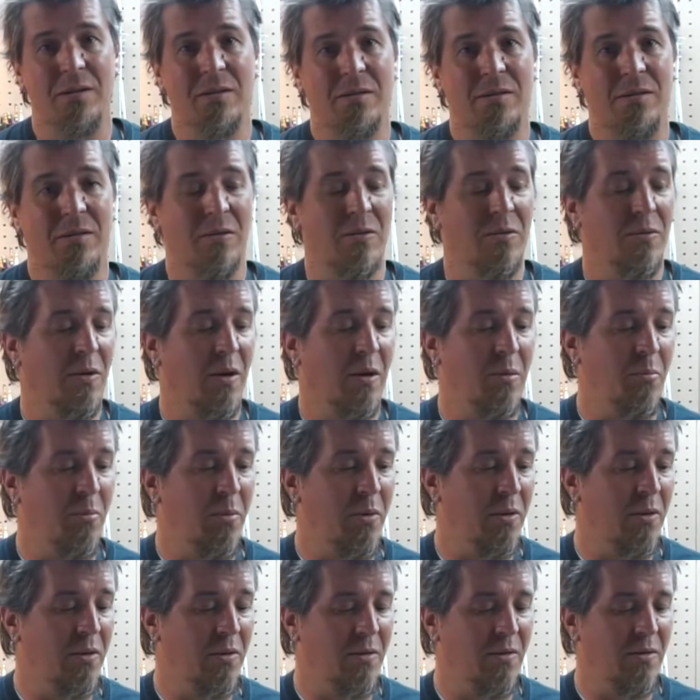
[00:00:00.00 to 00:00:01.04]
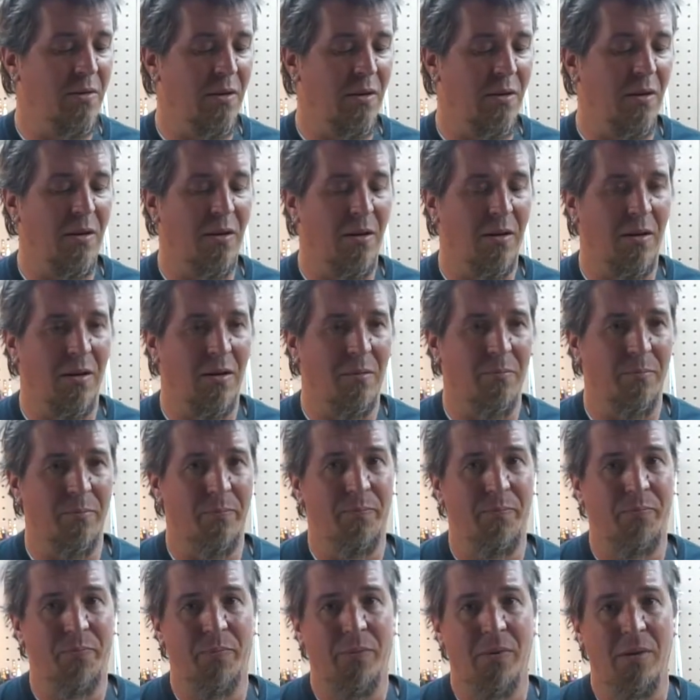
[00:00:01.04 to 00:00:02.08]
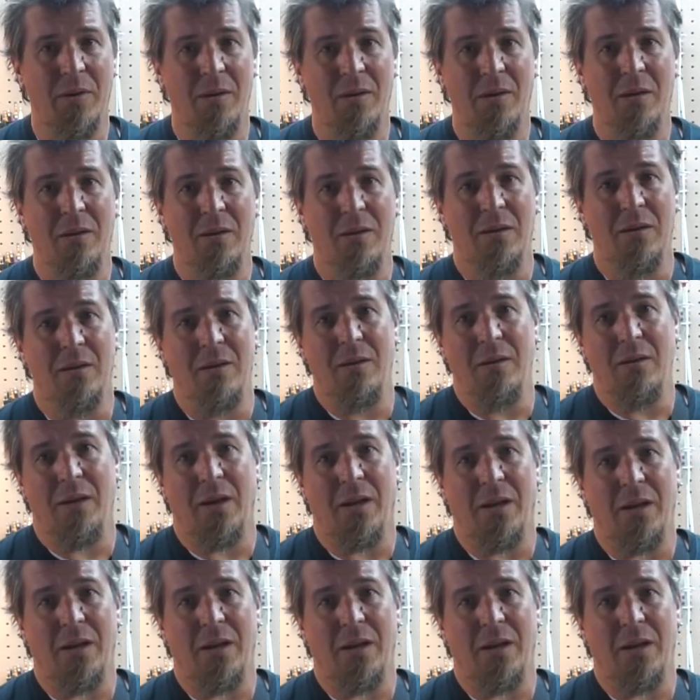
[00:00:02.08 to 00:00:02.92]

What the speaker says: So I put I